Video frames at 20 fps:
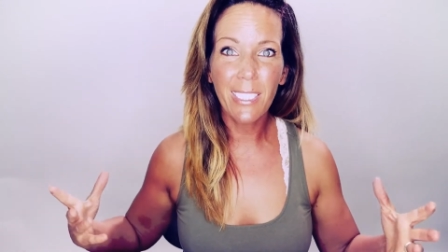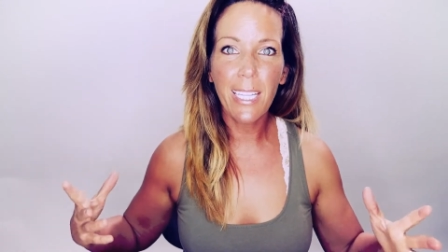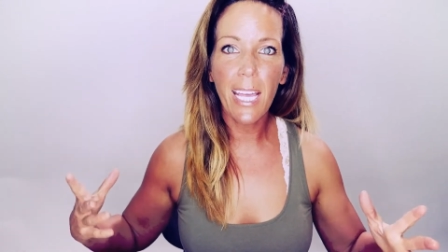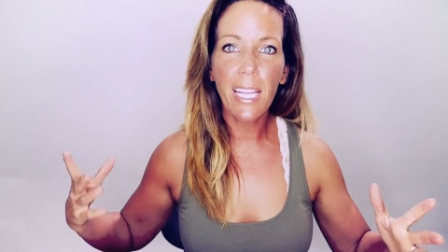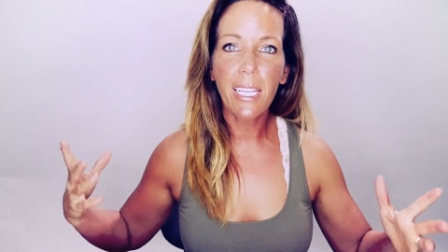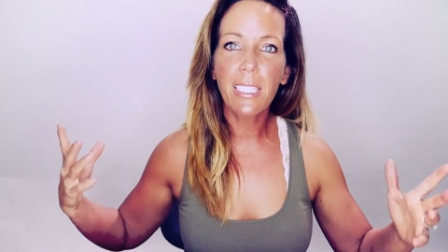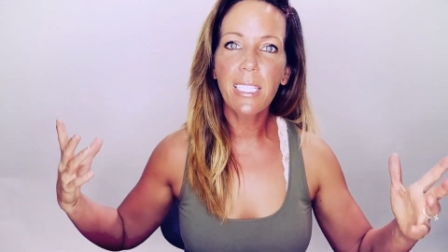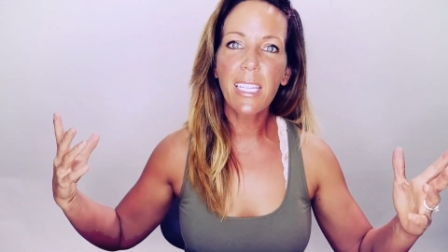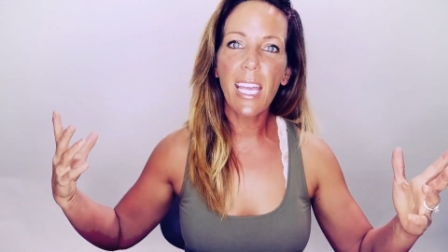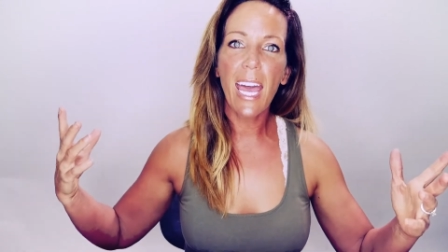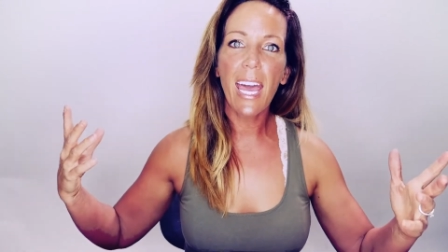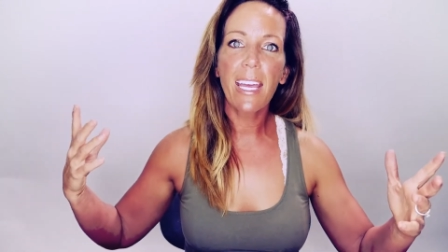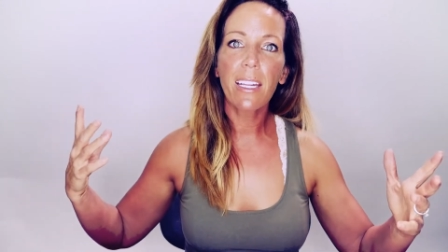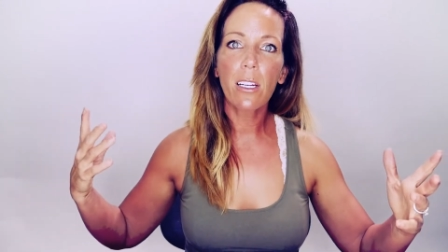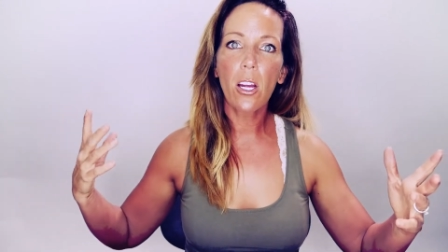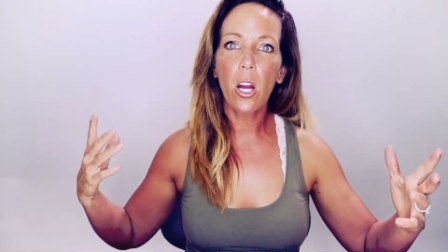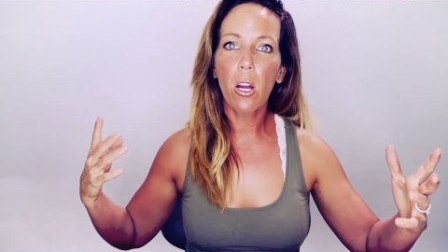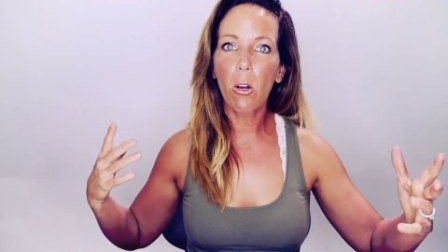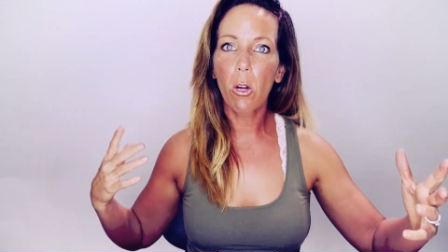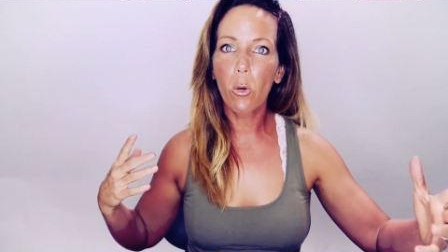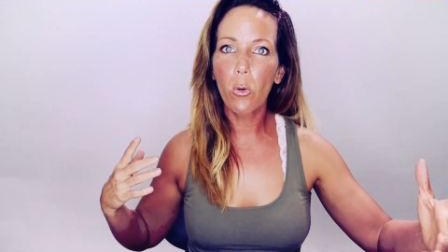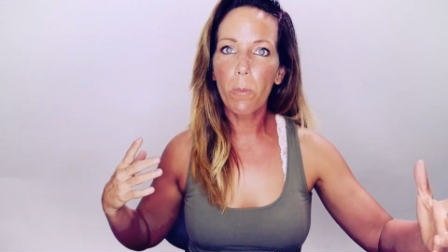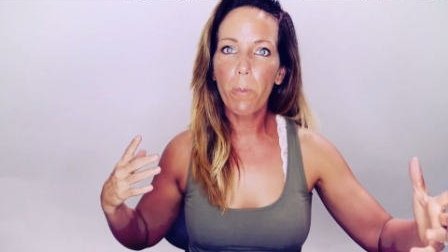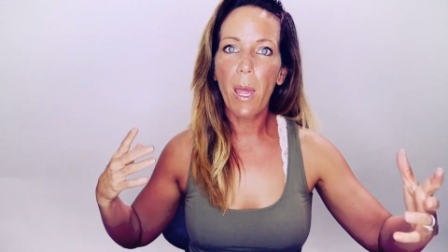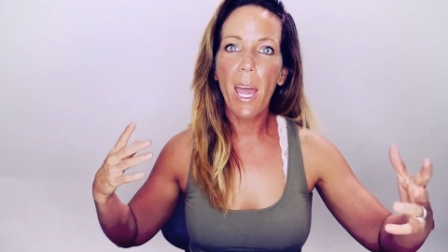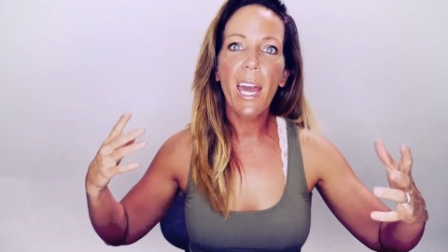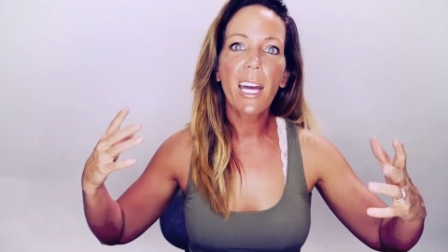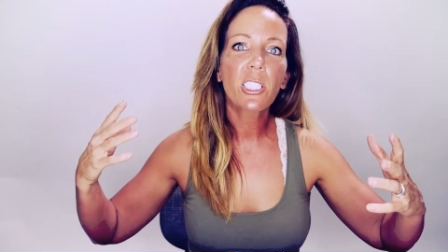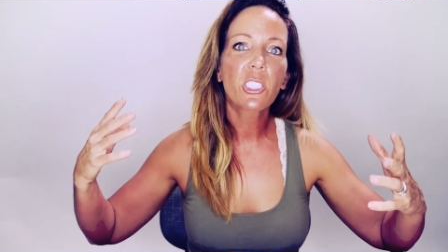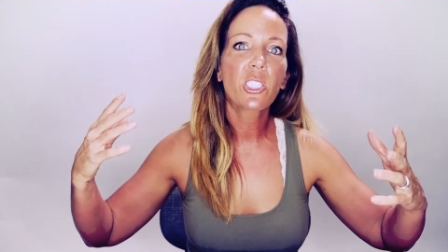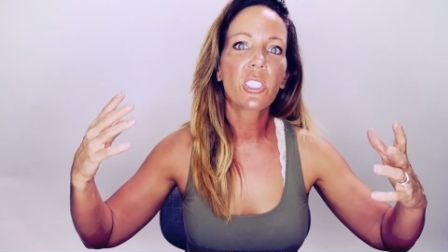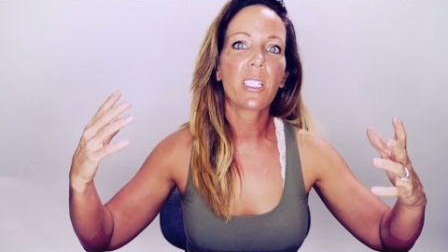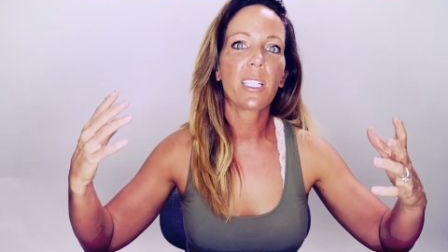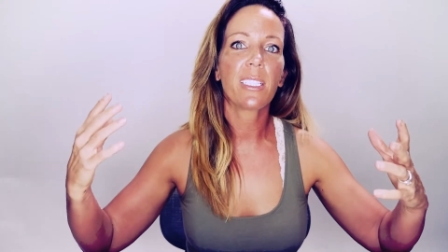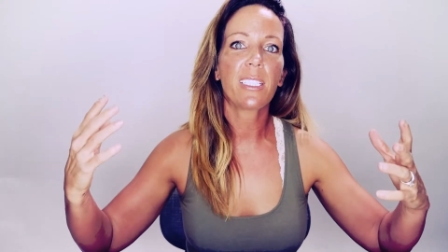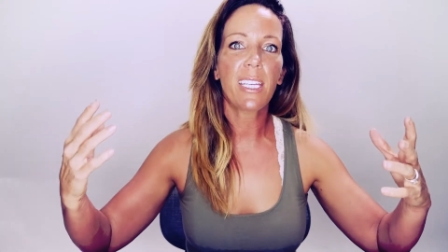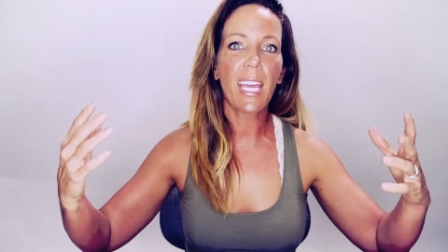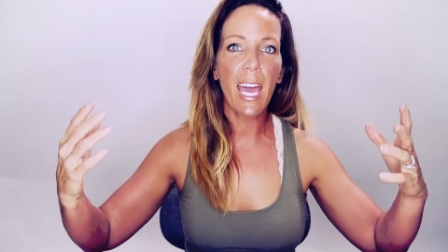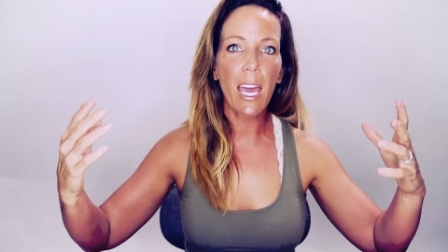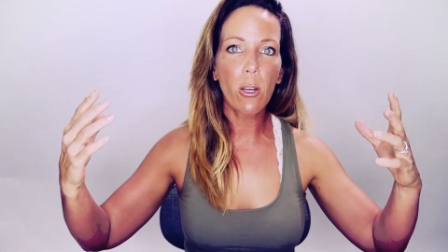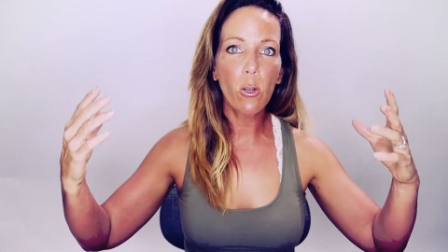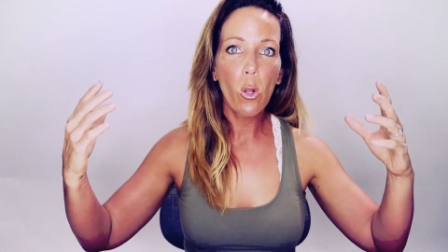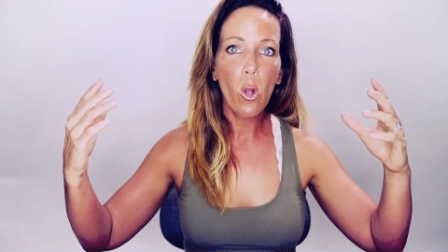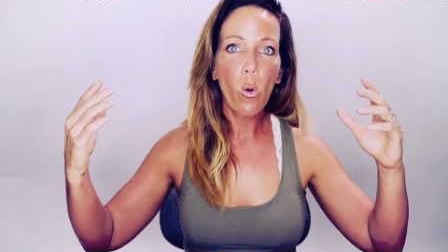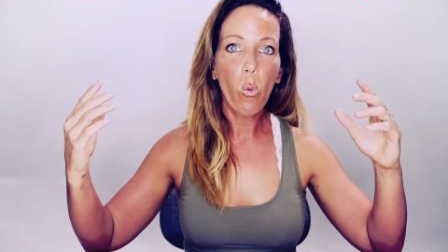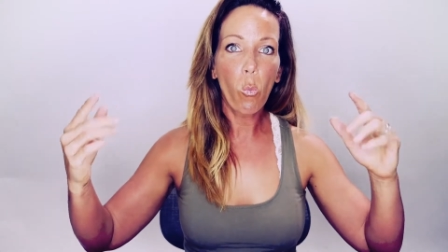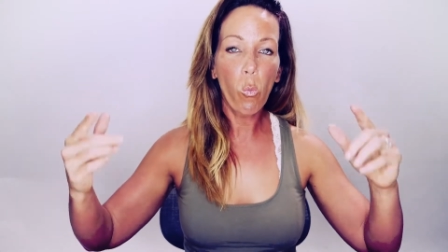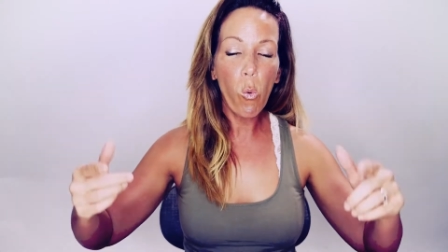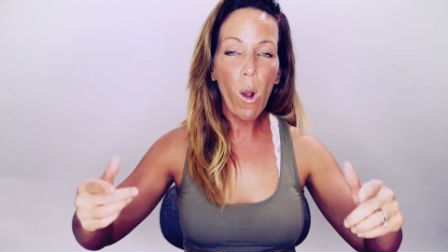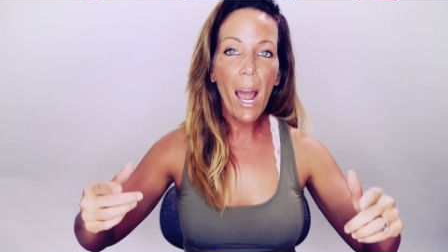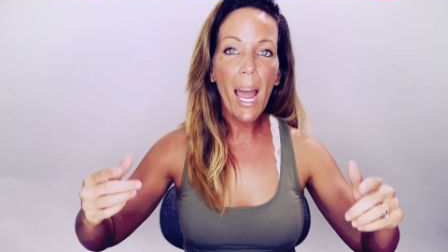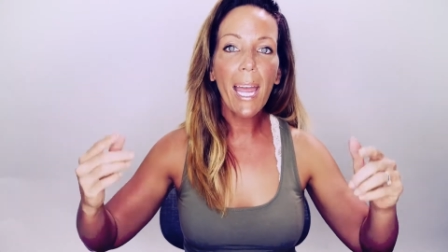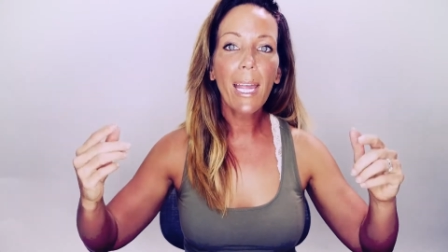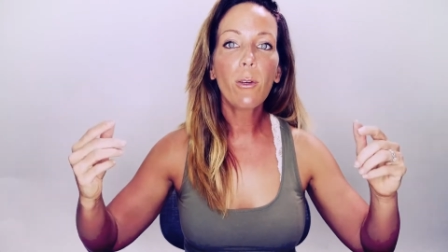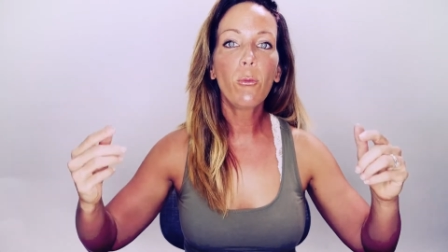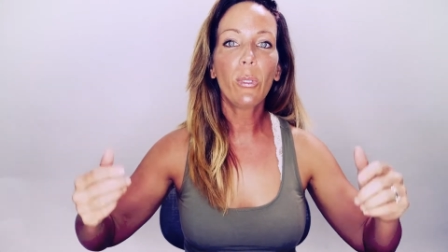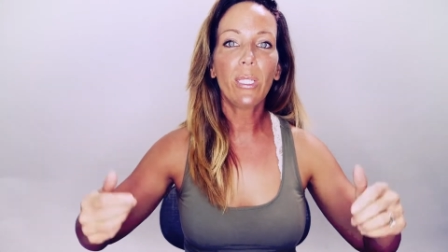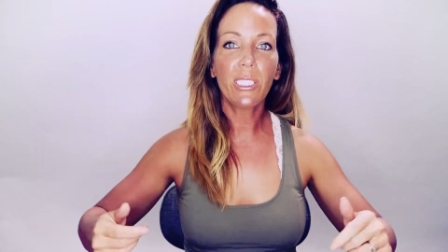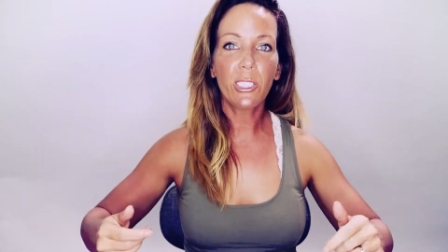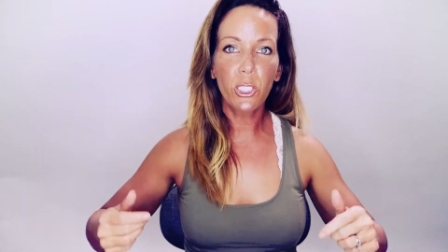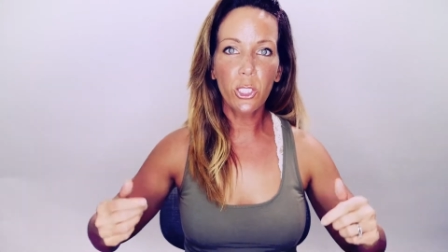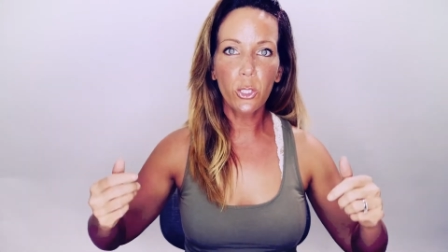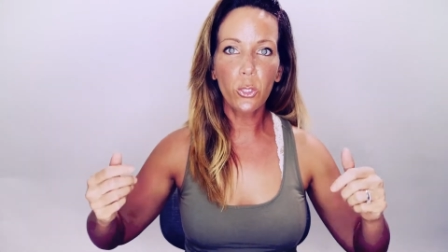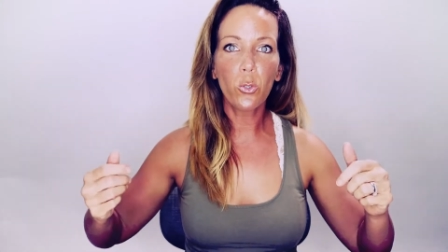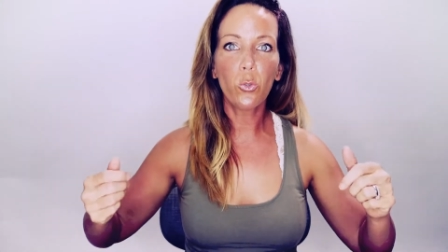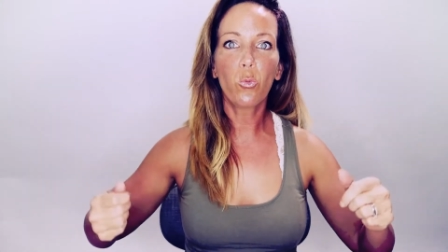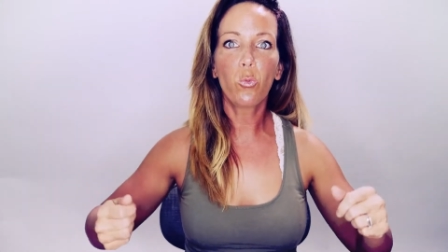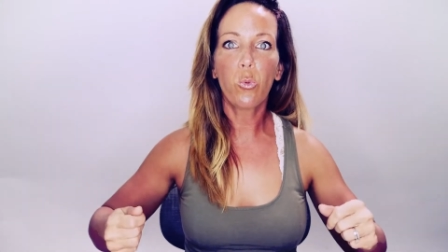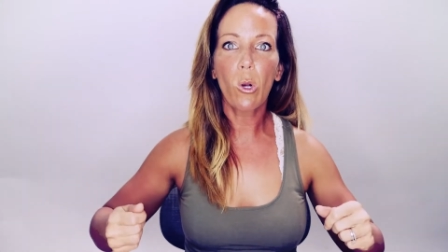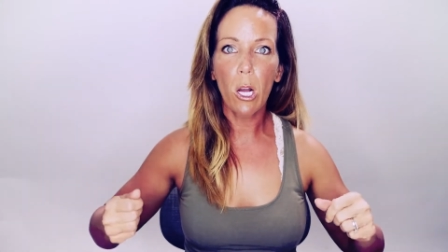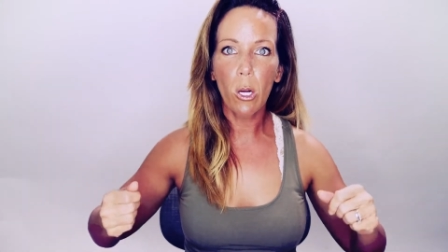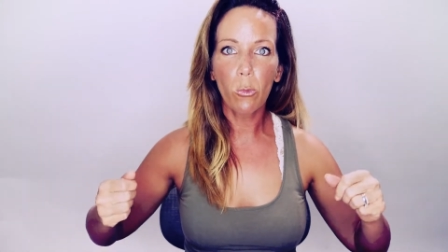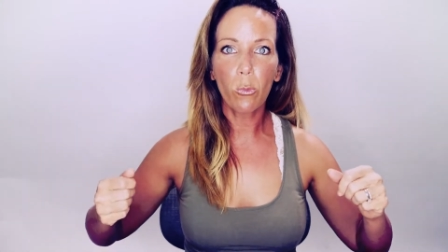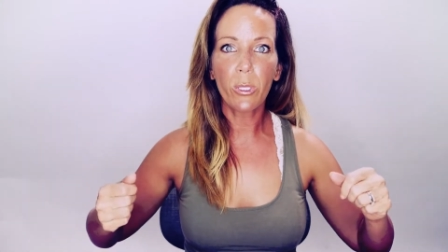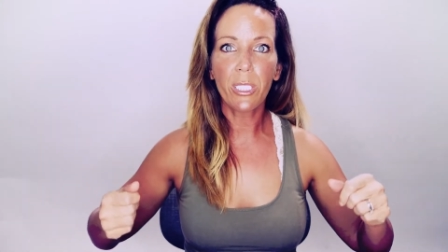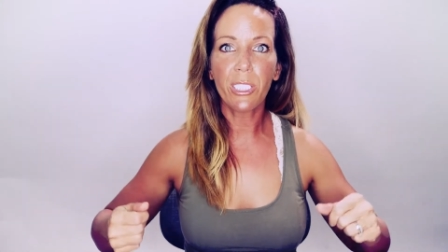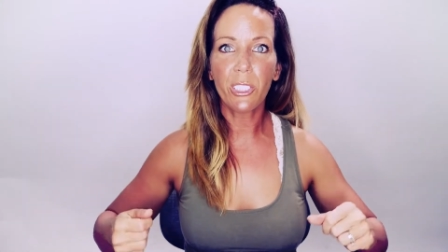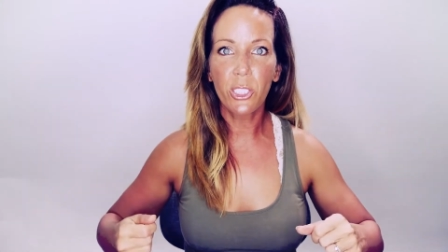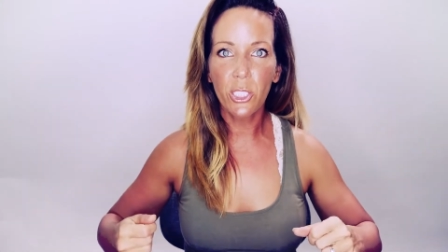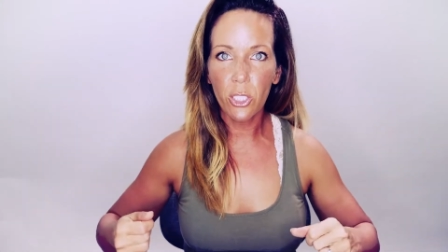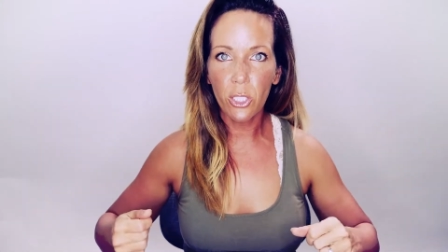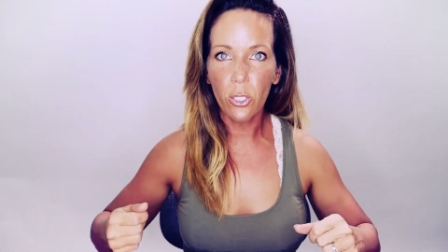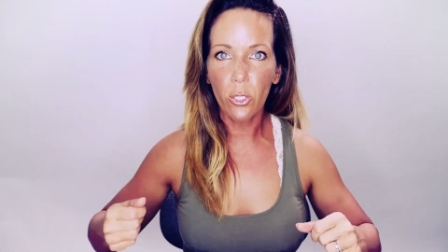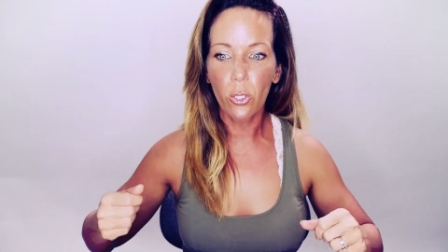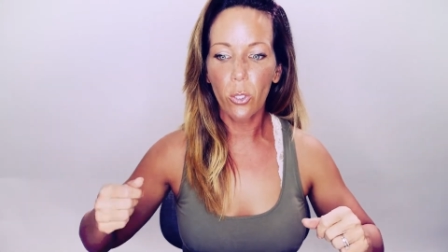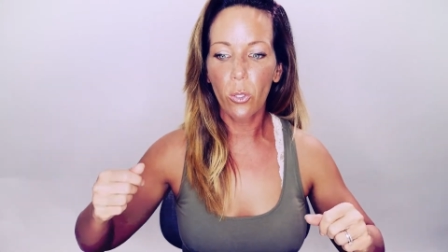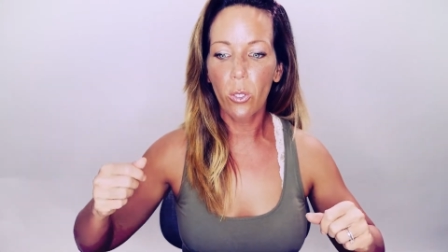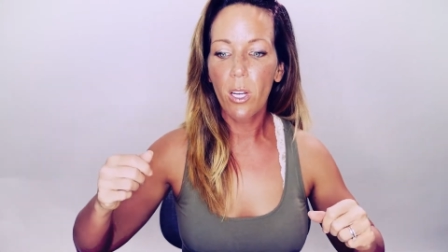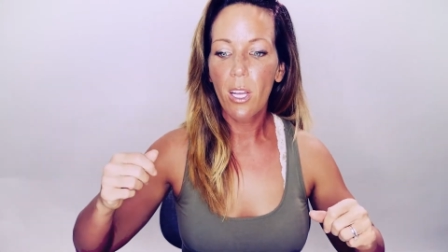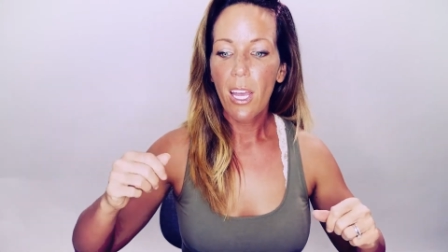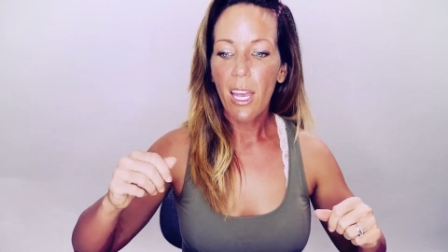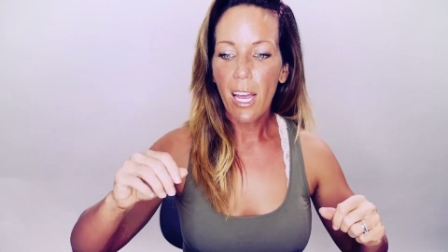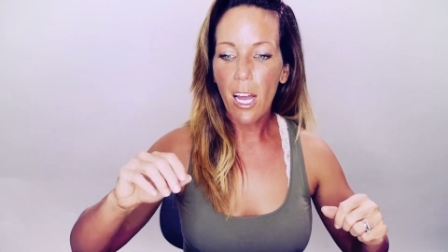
that get our own passion and get why we do what we do,